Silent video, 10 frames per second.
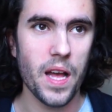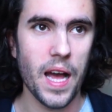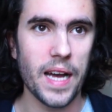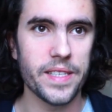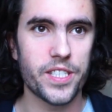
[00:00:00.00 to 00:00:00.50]

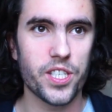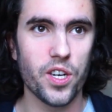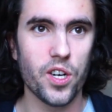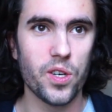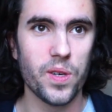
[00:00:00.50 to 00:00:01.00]
And
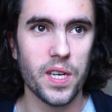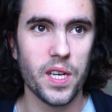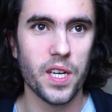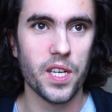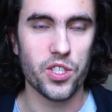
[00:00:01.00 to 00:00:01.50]
so
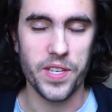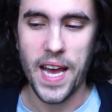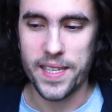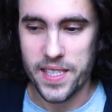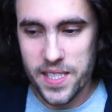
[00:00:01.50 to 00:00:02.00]

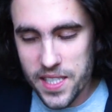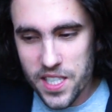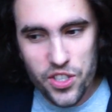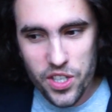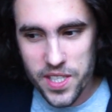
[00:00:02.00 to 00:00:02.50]
yeah, this
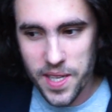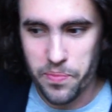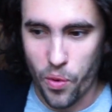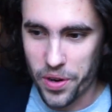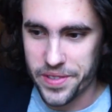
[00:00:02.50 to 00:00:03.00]
is just an
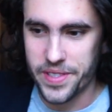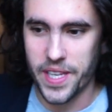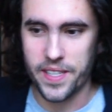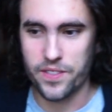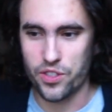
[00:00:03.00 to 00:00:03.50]
important
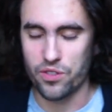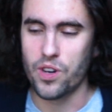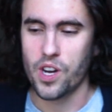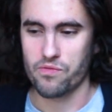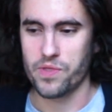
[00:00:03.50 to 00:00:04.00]
thing
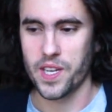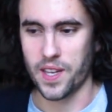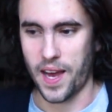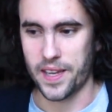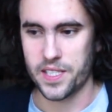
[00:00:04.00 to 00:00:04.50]
to
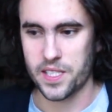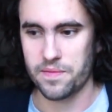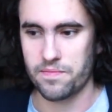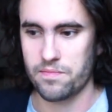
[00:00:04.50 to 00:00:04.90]
realize